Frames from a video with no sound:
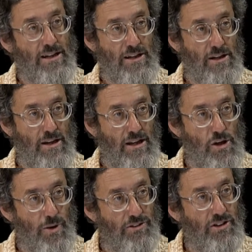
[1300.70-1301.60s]
in, in
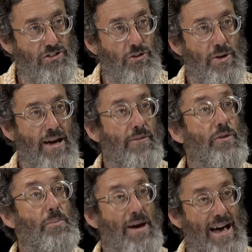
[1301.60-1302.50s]
U.S. history ever to
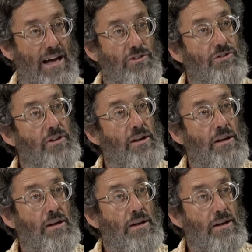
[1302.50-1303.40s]
pass
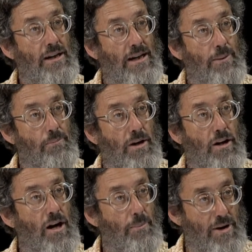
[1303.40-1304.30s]
um, a
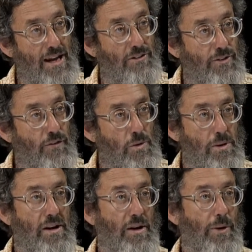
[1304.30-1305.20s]
comprehensive
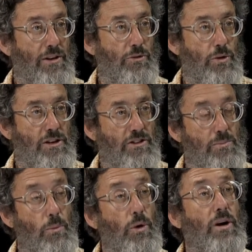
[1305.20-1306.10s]
community rights ordinance.
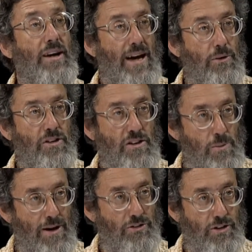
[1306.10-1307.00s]
Mora County, New
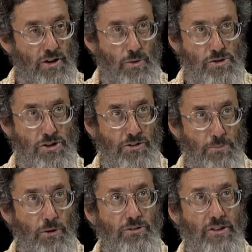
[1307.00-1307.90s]
Mexico, which is
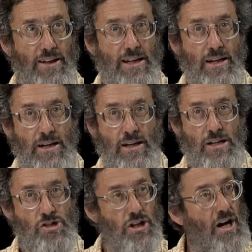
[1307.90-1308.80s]
mostly
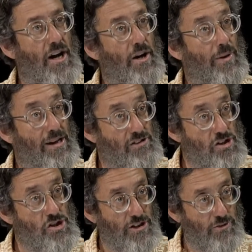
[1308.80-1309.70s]
Chicano and
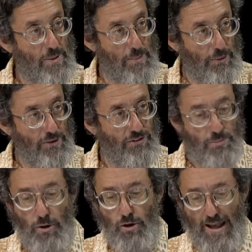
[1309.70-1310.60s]
indigenous people,
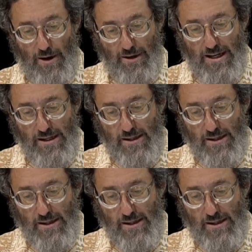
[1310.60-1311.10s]
small county.